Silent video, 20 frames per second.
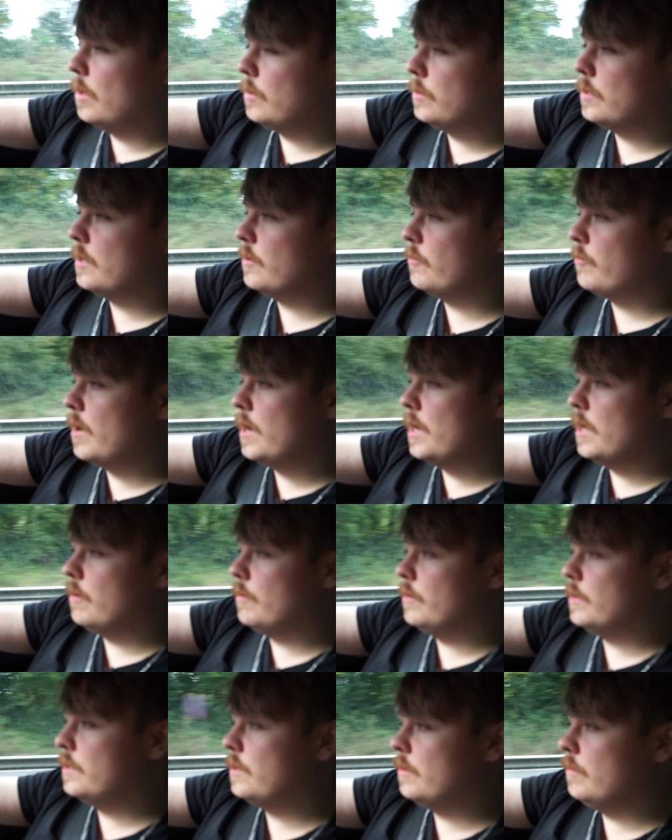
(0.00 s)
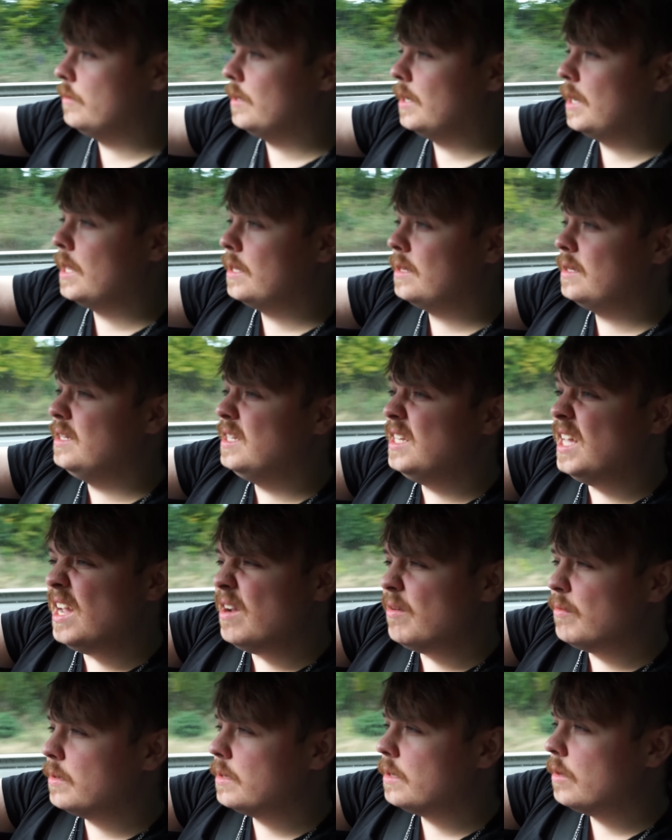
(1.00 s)
content creator until the last
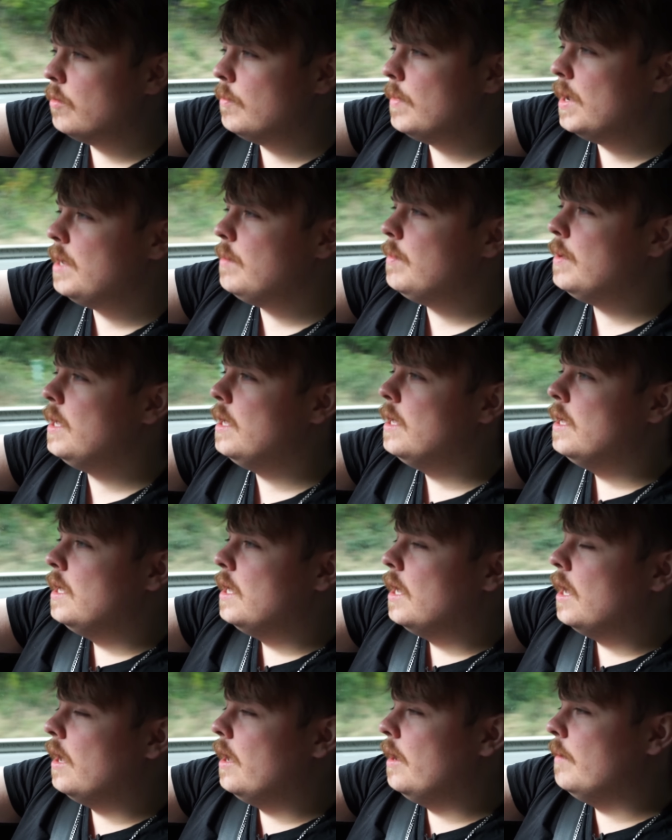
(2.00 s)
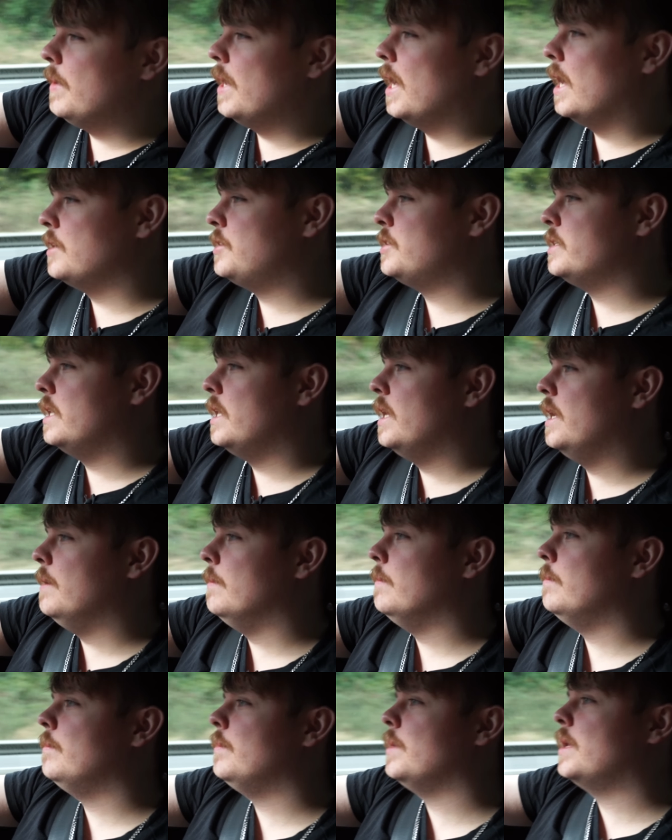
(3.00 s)
year or so, maybe. Um, he
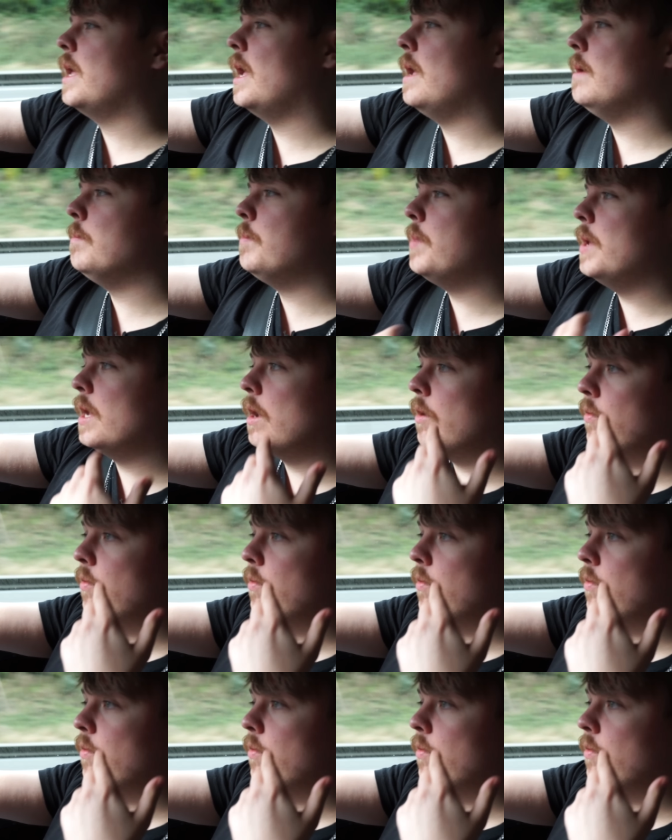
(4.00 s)
actually became big